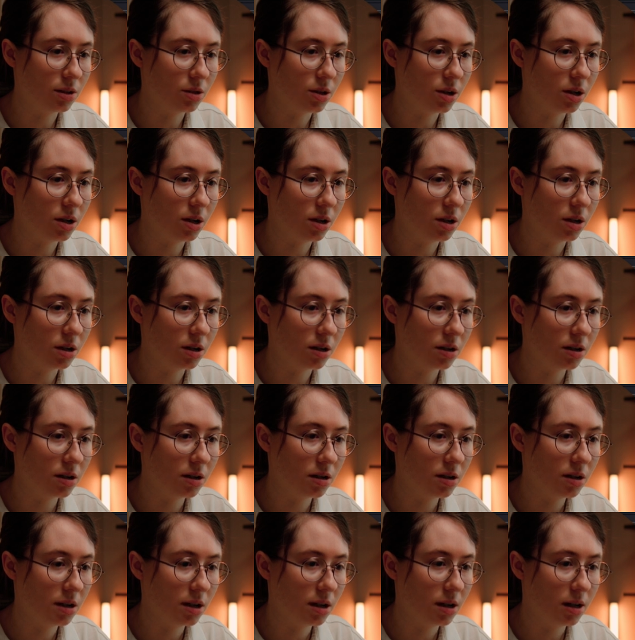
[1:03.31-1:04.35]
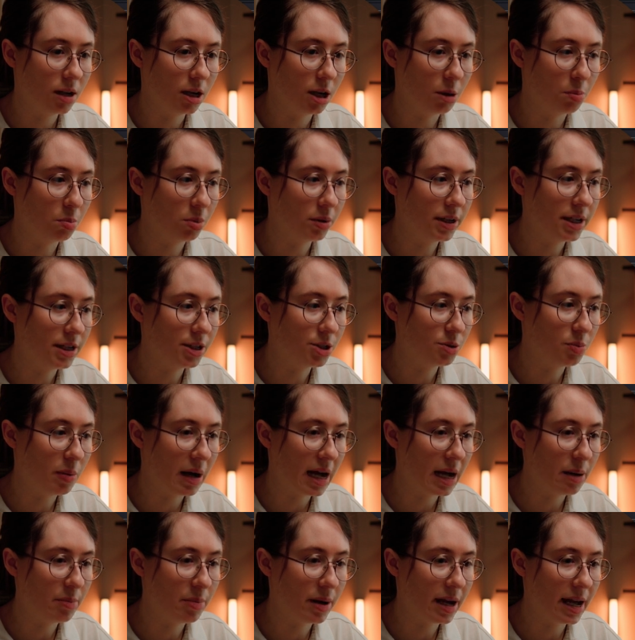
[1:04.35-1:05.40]
look, a bleach
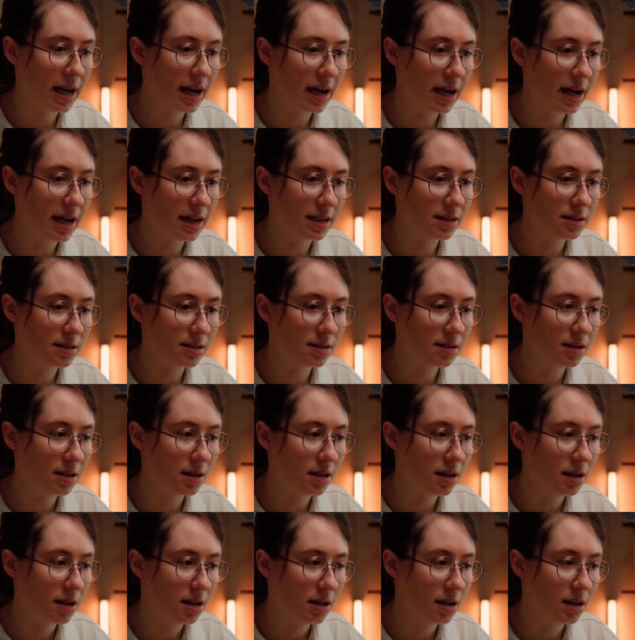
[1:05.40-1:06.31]
bypass,